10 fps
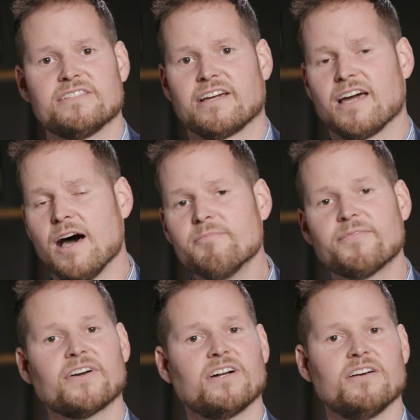the
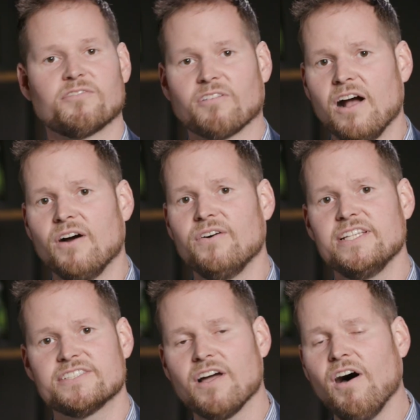comfort of Roe
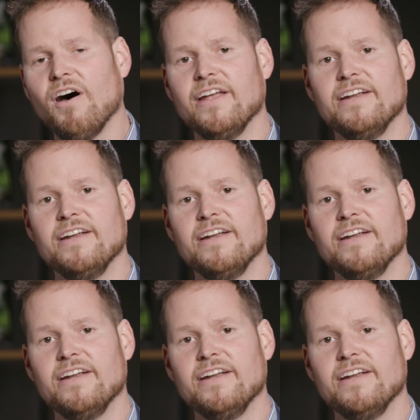is gone.